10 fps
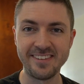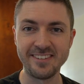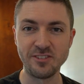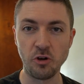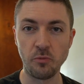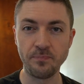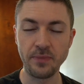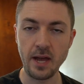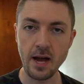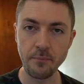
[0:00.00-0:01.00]
So
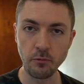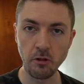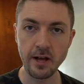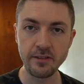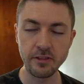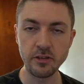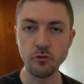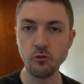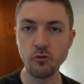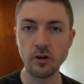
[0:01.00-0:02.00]
I'm glad that
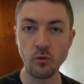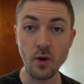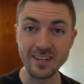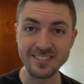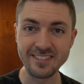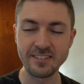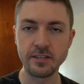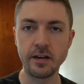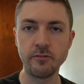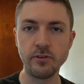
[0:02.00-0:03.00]
you uh, watched this
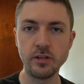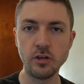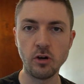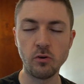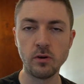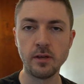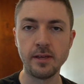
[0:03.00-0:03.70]
entire video.